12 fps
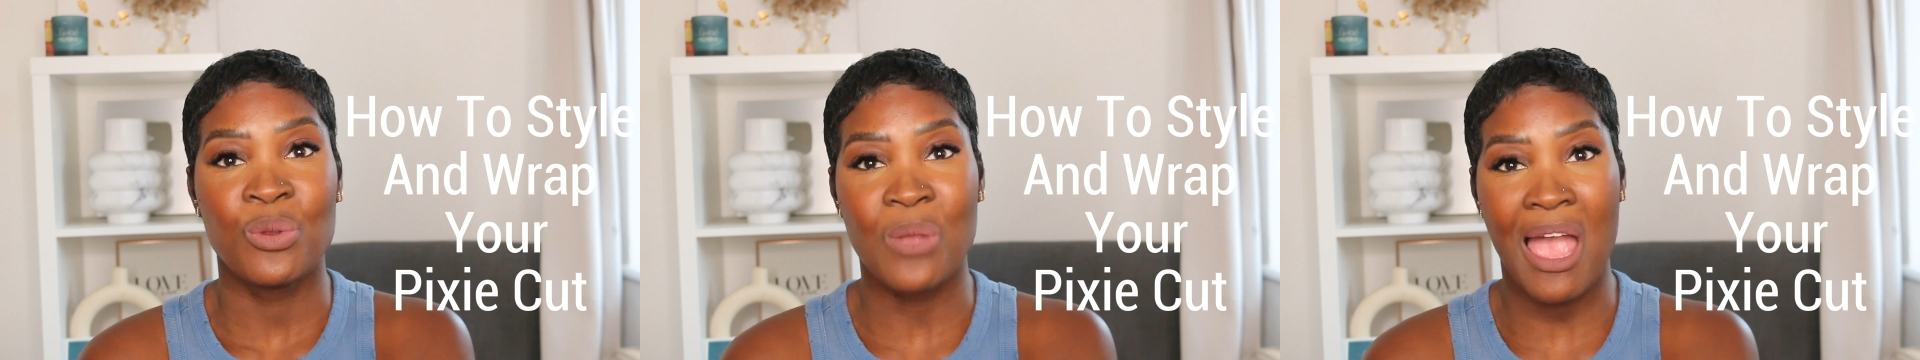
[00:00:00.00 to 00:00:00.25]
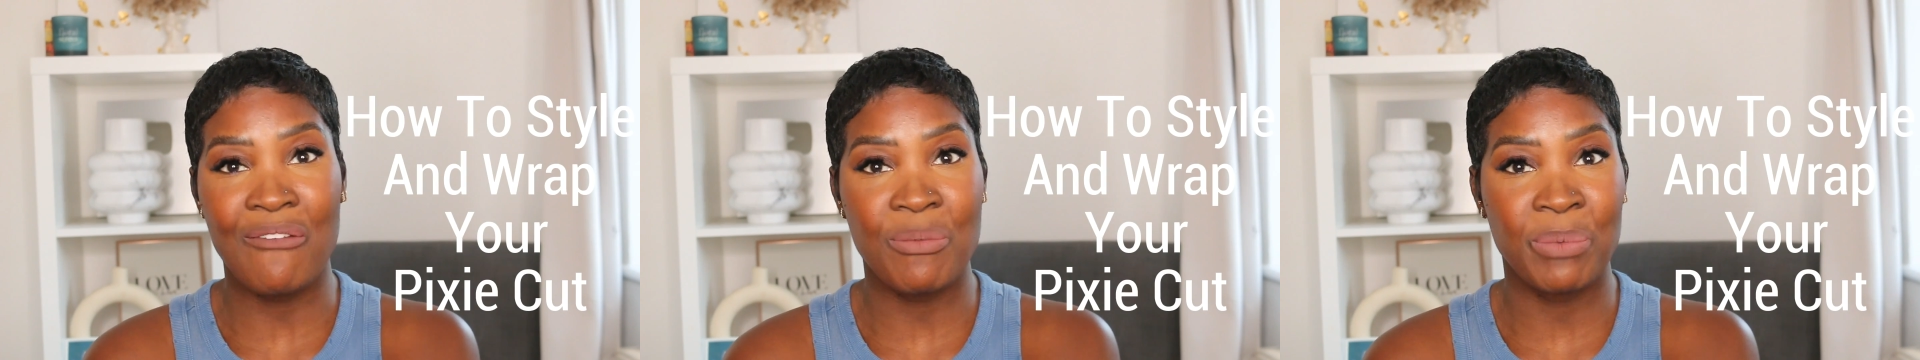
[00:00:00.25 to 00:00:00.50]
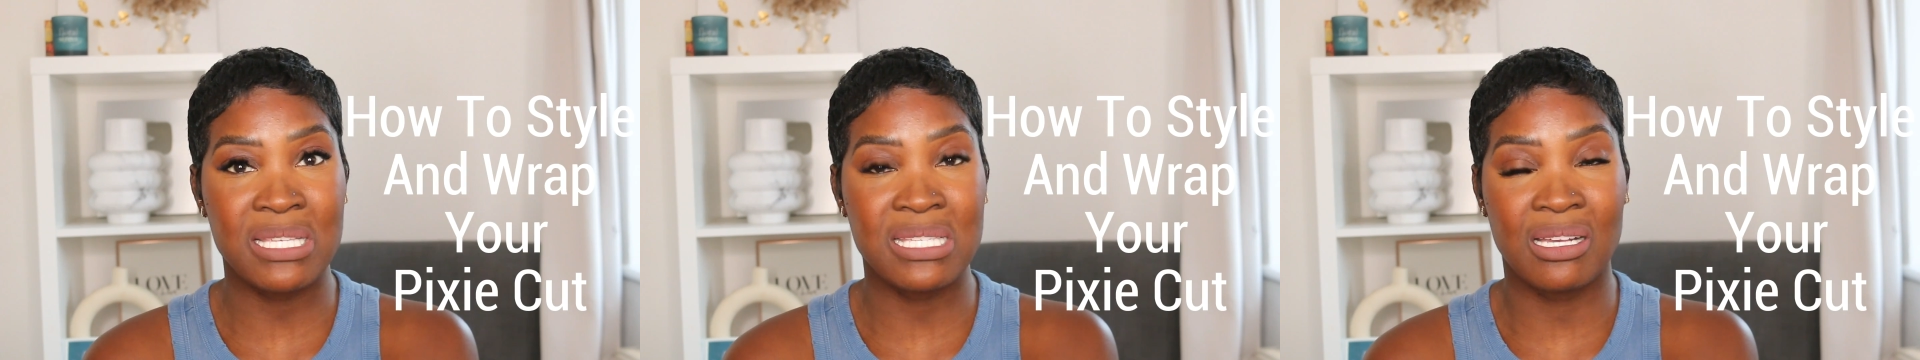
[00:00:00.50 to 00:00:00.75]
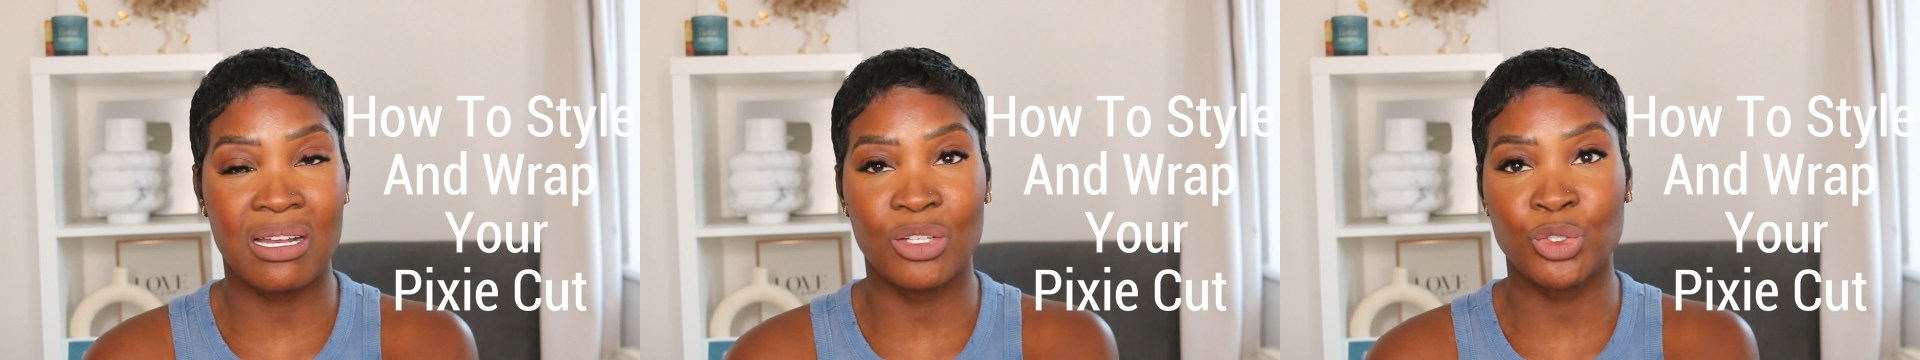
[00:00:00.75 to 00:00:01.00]
who have a
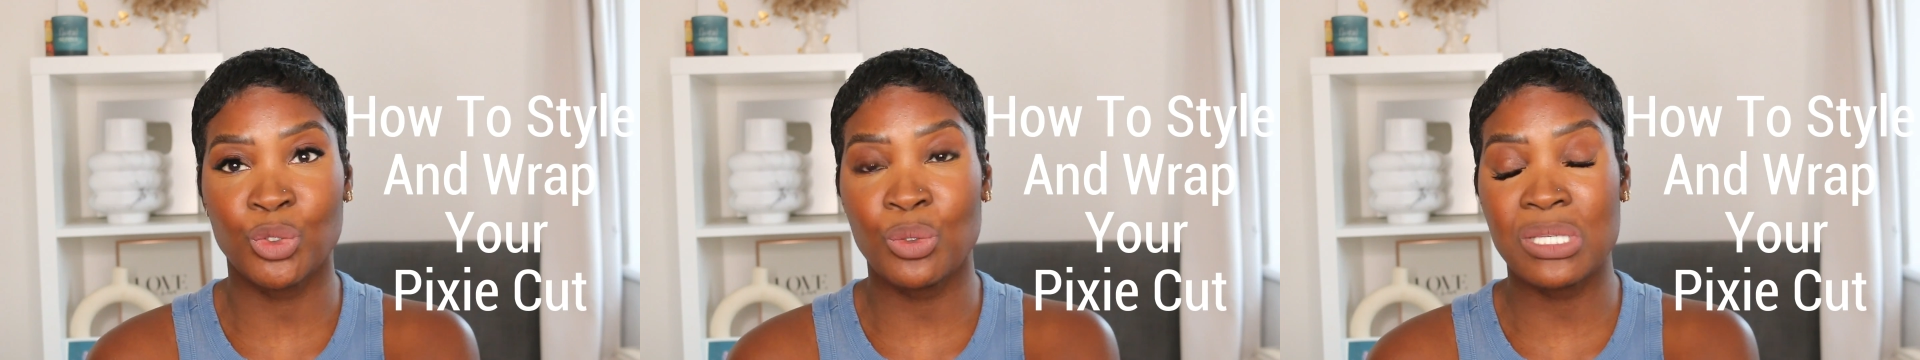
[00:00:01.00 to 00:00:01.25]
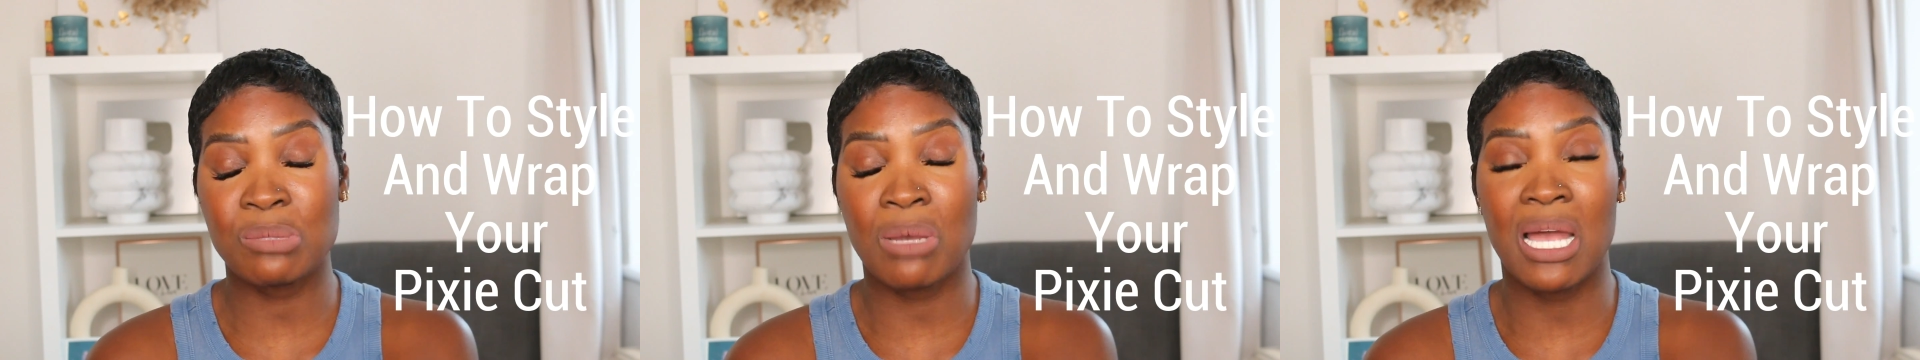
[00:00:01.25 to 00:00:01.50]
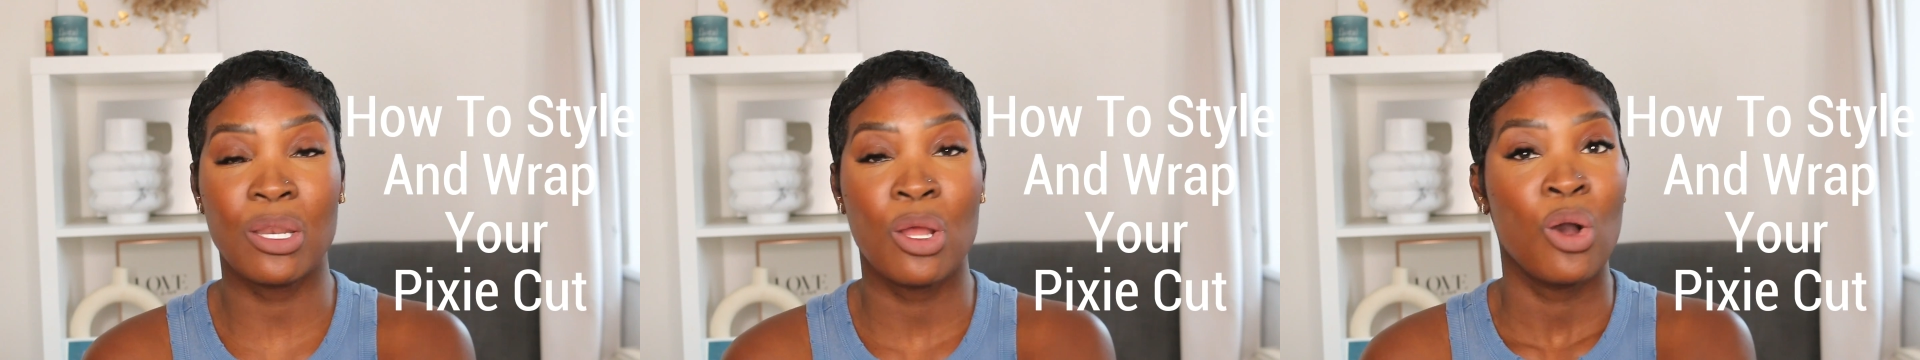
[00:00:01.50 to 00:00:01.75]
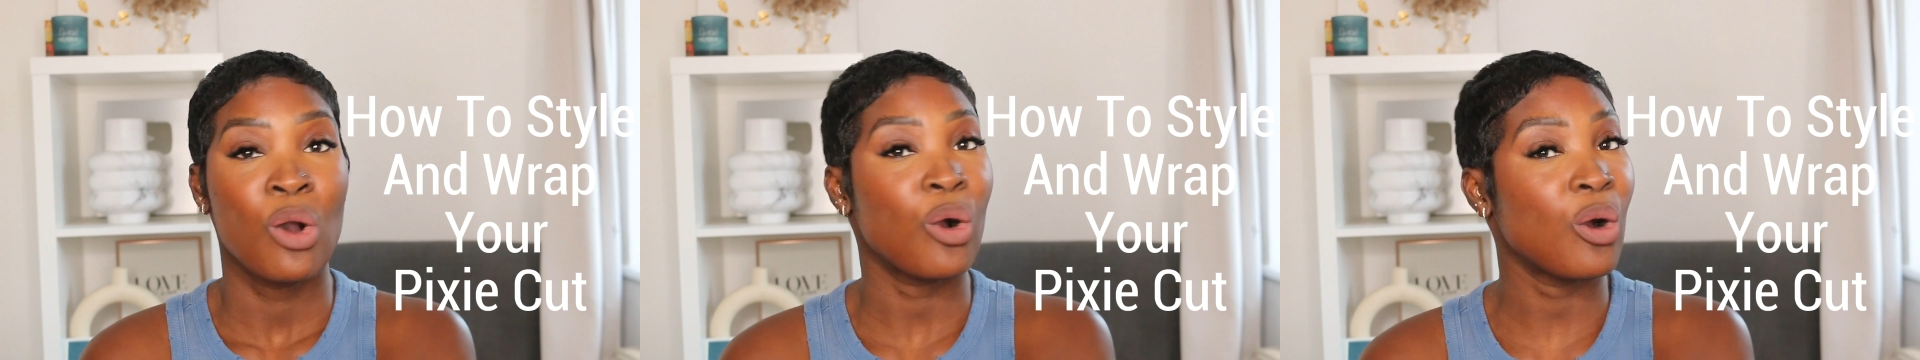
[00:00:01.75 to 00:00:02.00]
pixie cut short as mine
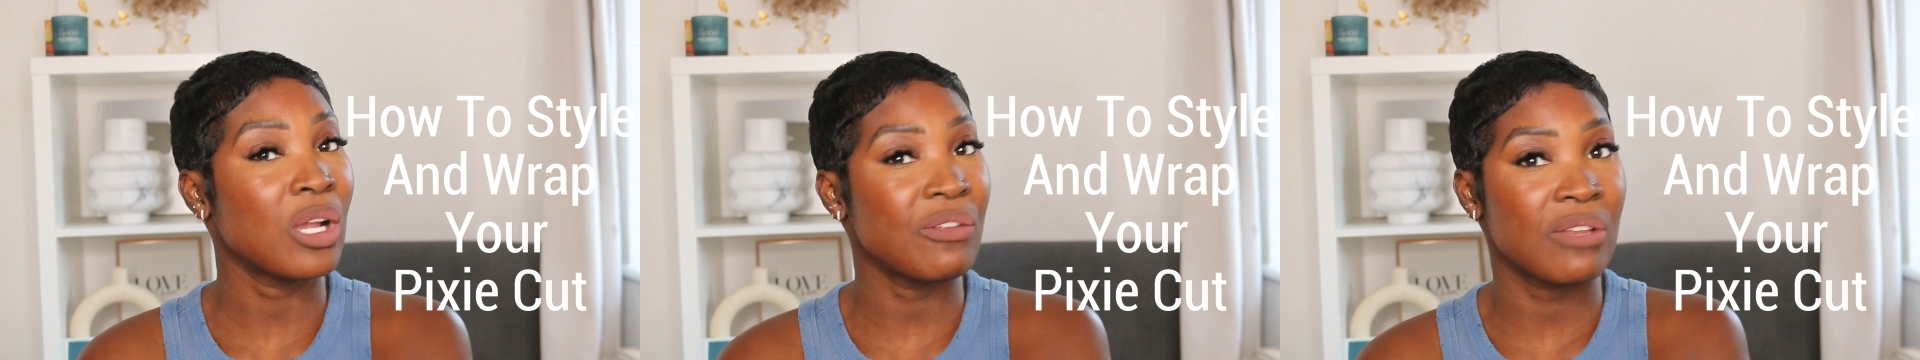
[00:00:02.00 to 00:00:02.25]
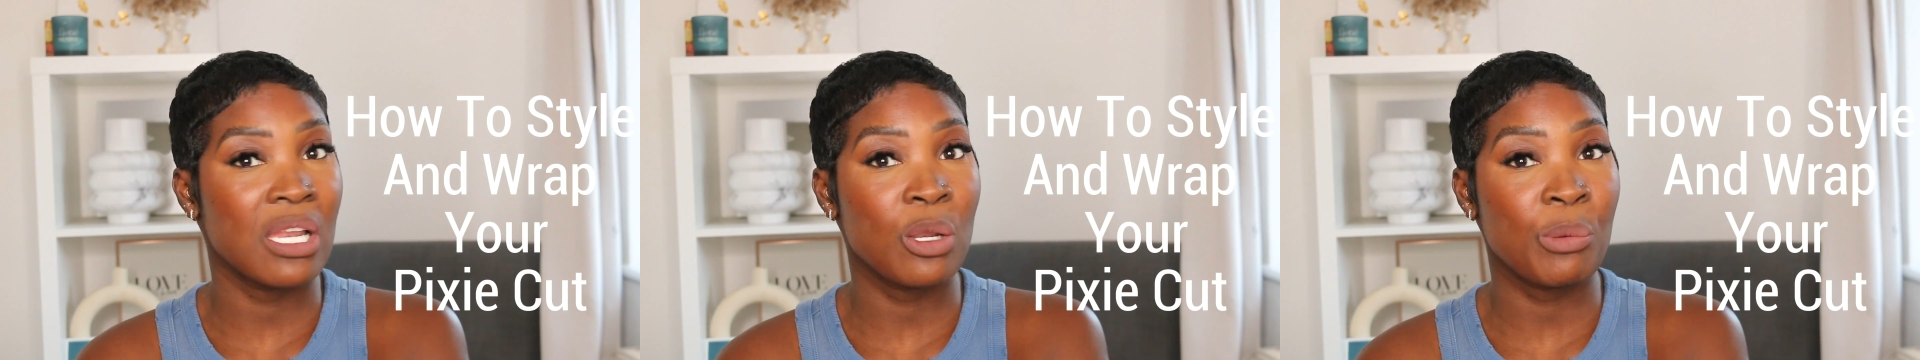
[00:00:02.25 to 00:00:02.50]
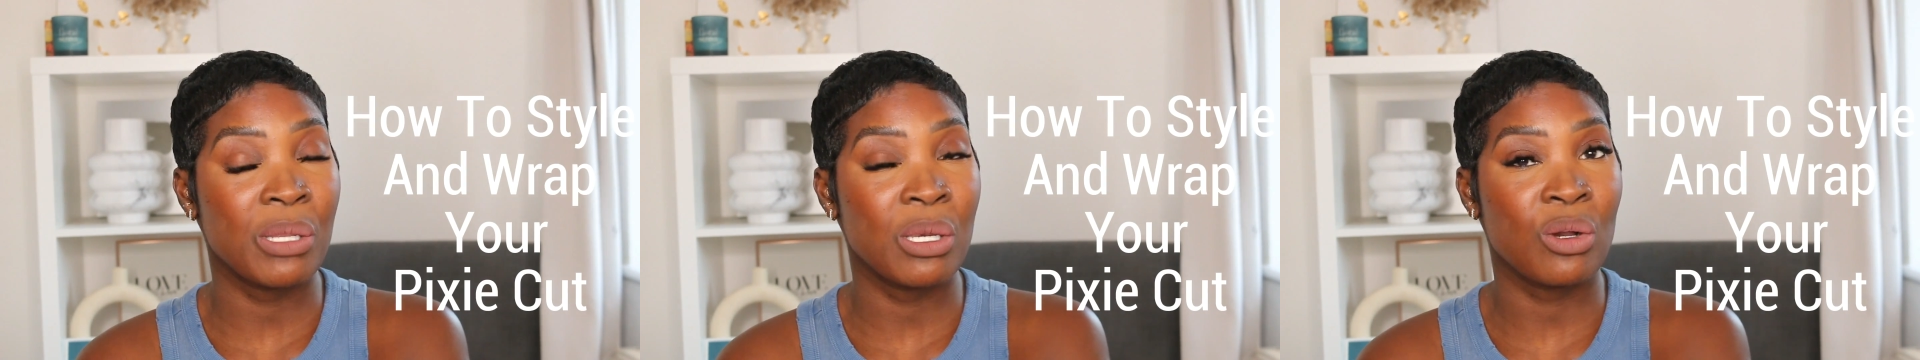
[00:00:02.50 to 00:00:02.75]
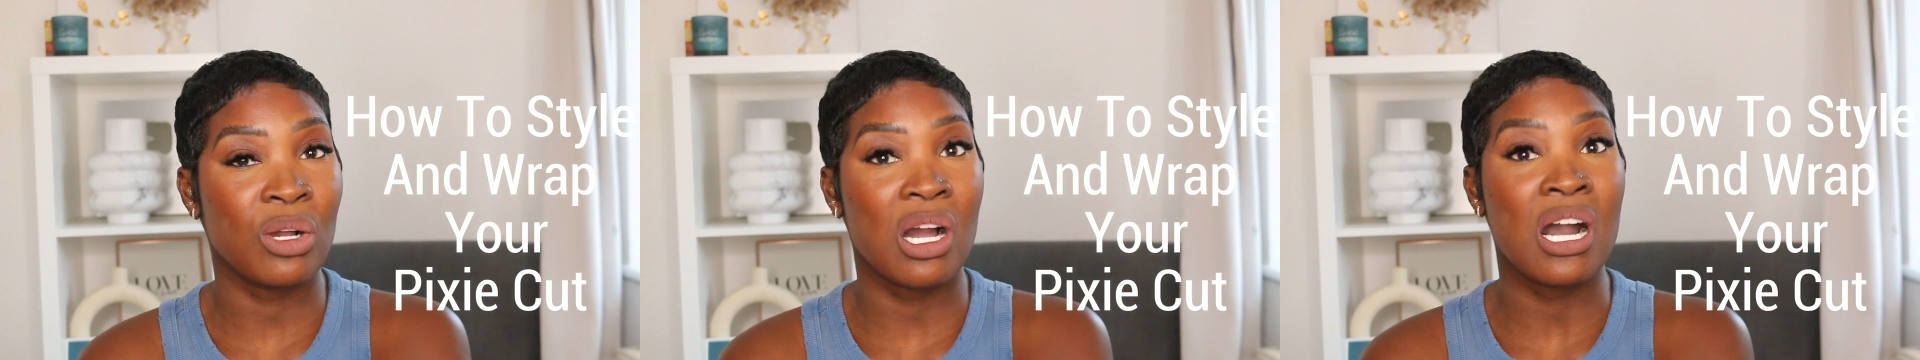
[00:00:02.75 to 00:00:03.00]
or even a little bit
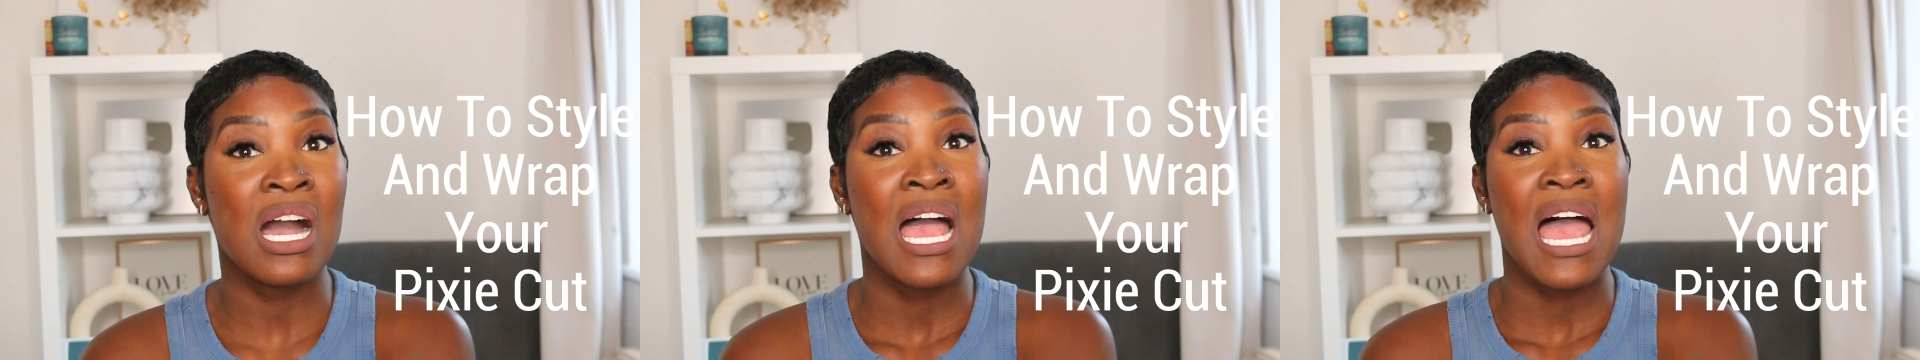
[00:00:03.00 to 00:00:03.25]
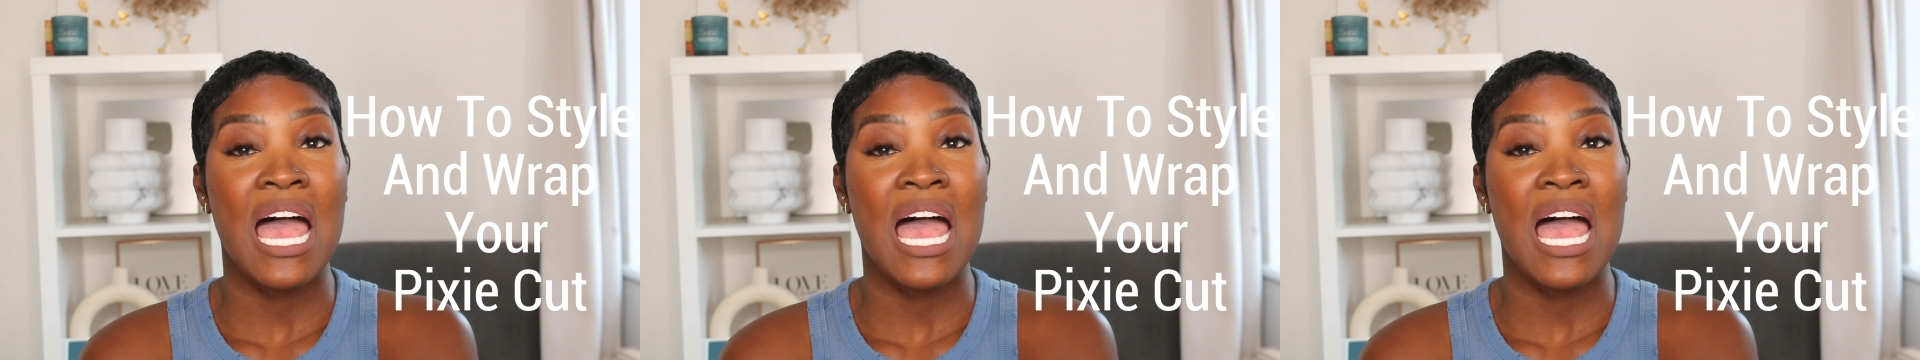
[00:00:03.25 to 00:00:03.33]
longer,